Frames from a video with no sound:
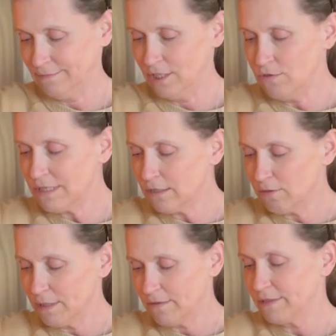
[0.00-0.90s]
Use a little
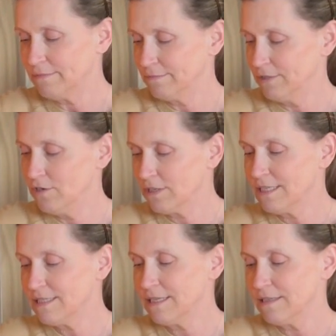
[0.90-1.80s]
bit of it. You're
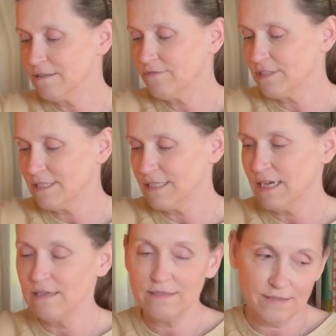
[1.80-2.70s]
going to see a difference in
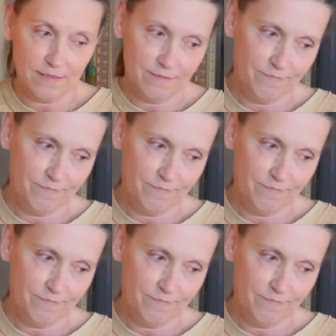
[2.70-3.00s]
taste.